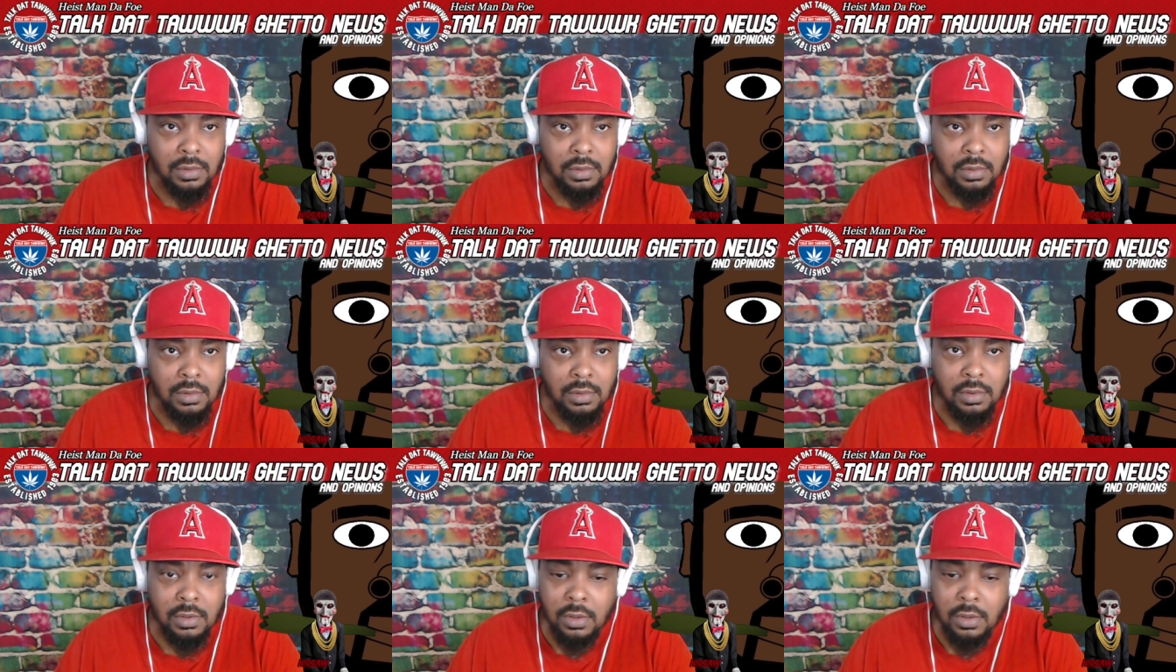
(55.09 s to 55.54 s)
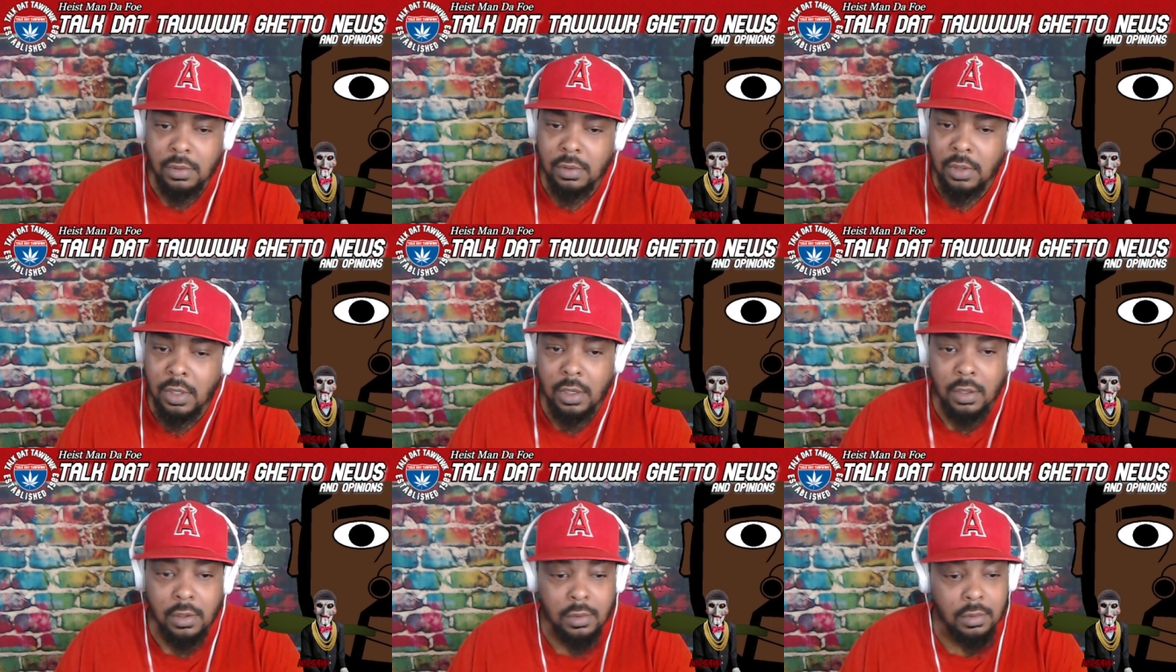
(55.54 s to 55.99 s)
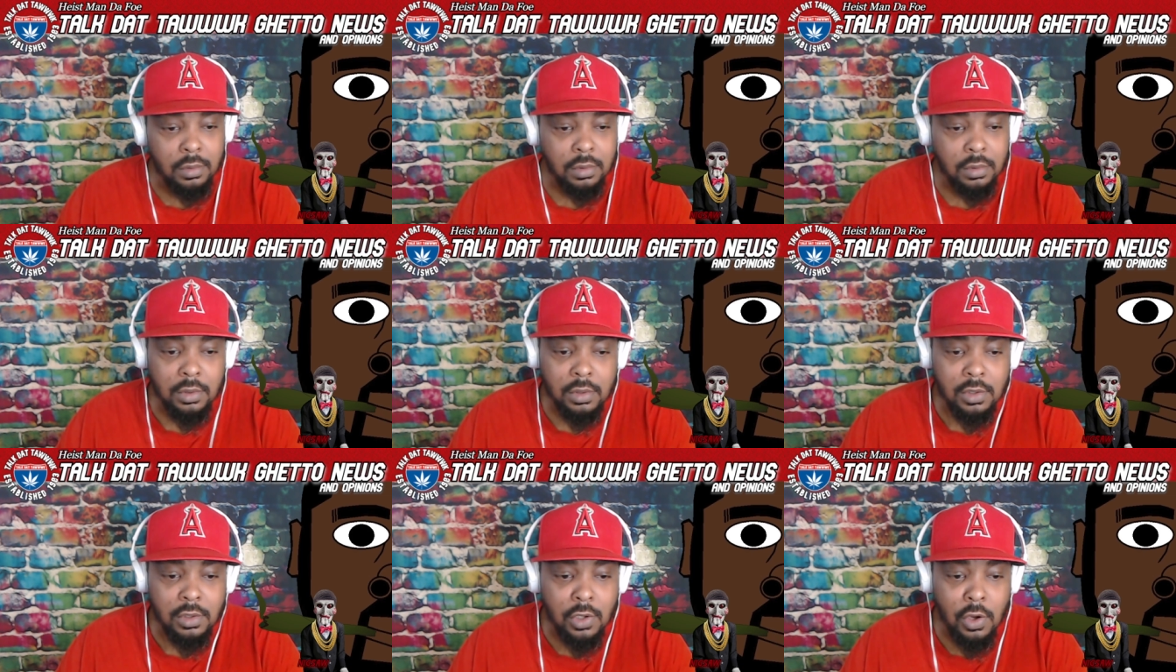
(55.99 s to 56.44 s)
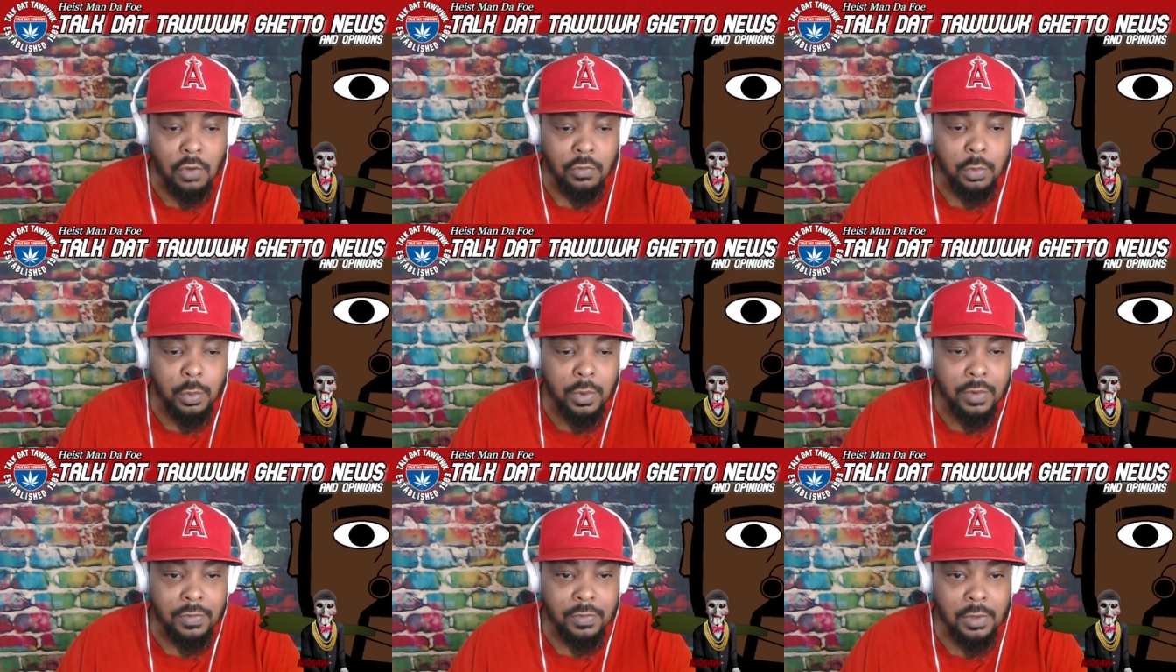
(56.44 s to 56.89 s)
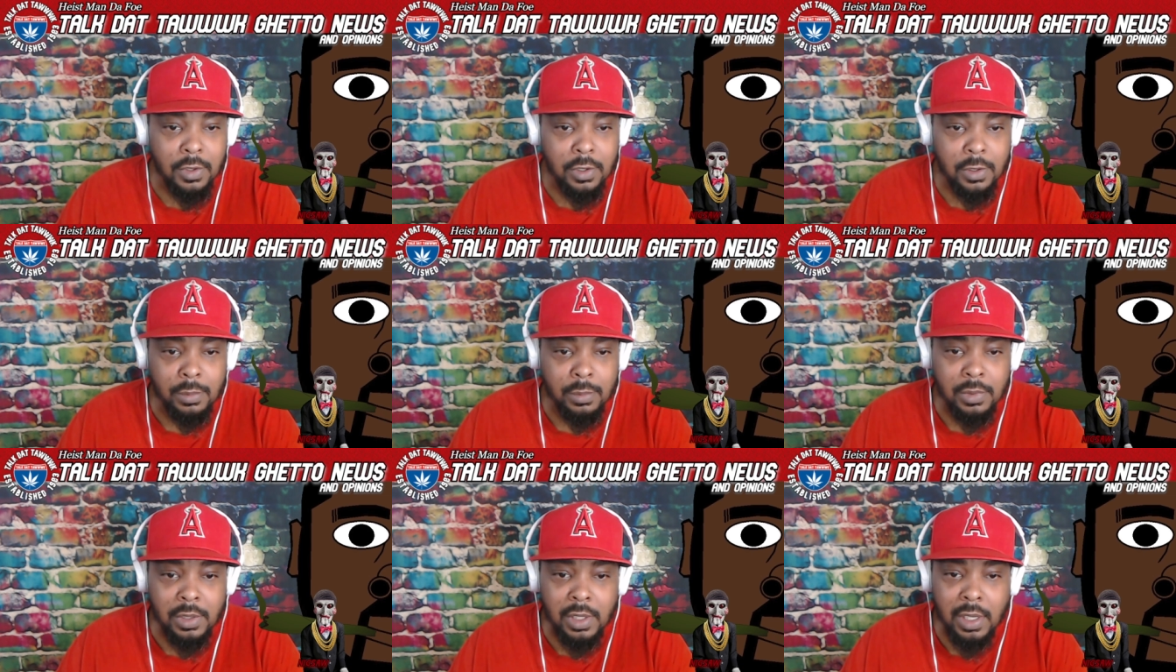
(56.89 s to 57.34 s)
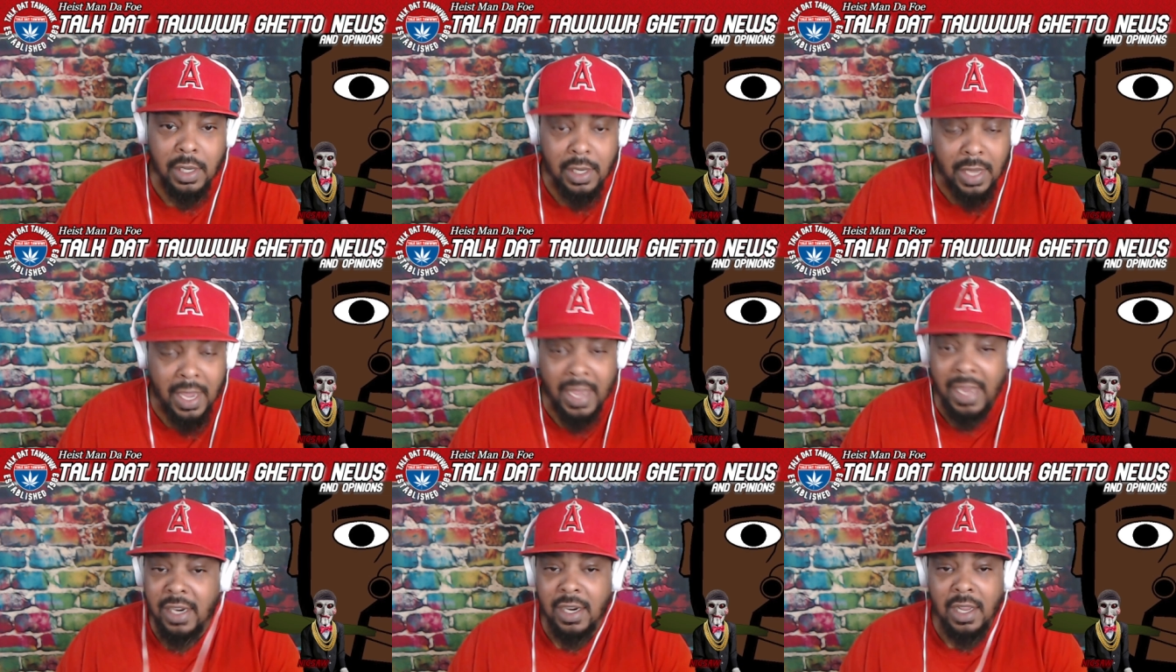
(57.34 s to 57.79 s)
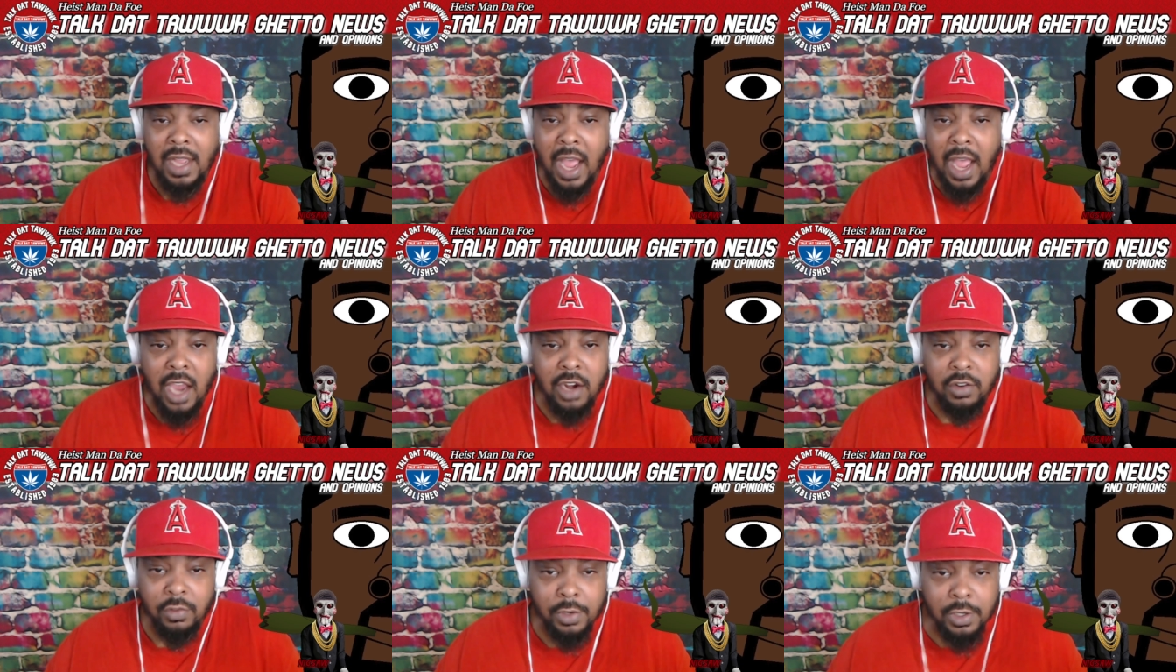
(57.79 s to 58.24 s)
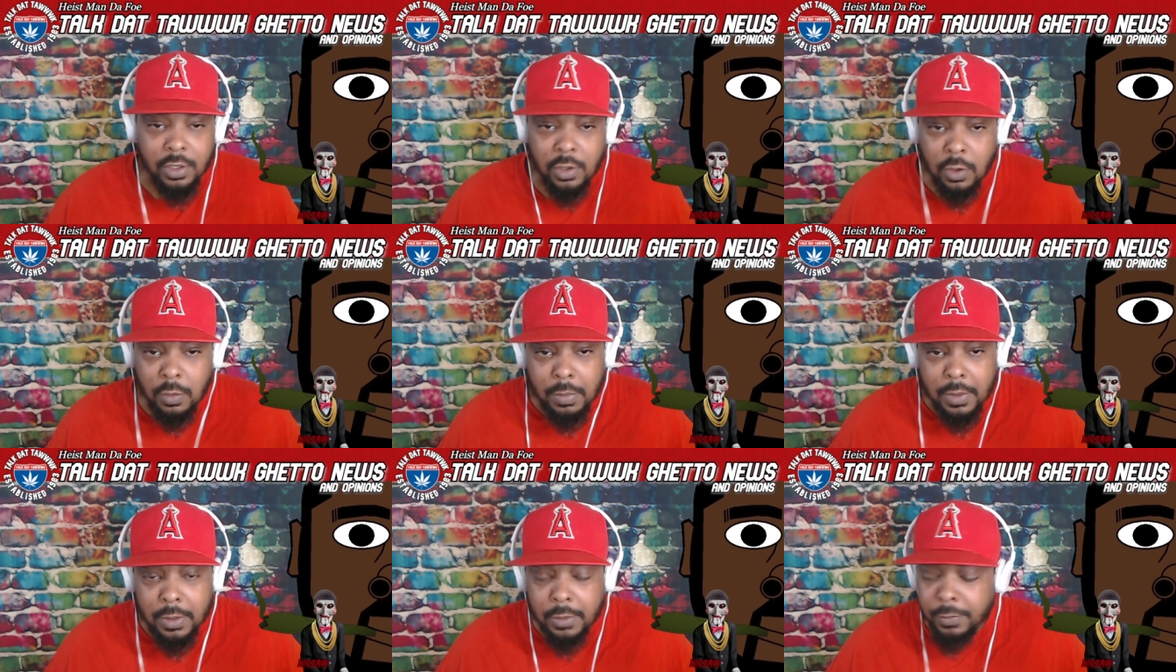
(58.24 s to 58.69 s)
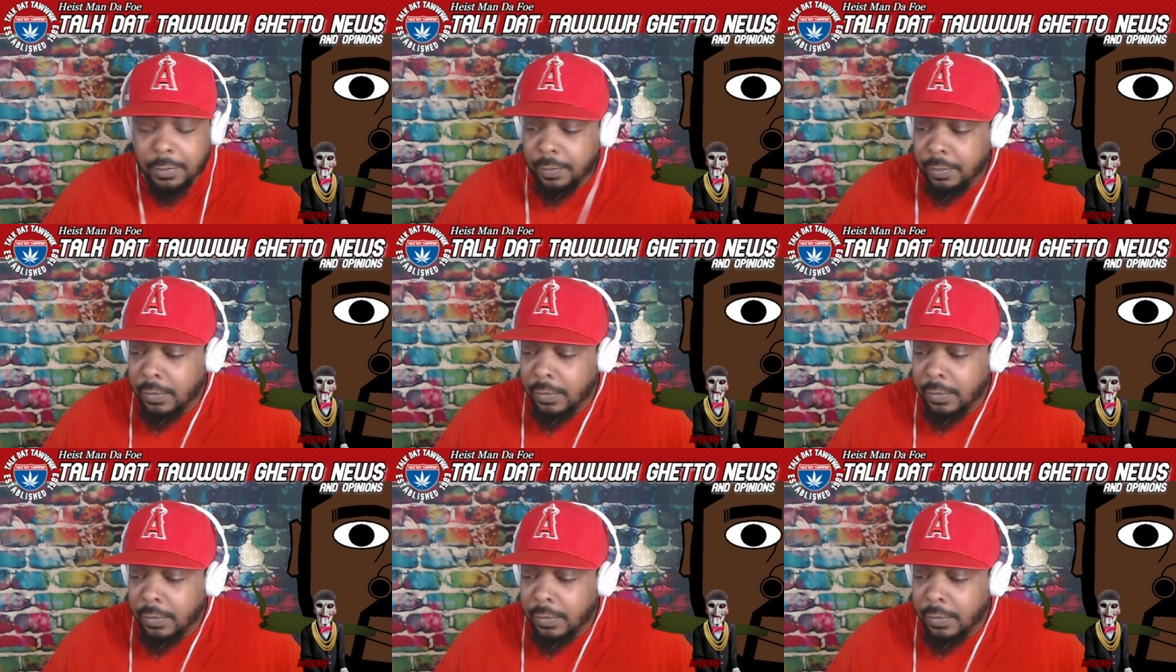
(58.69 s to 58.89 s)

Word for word: So yo, it's over with for him. He ain't Kang the Conqueror no more.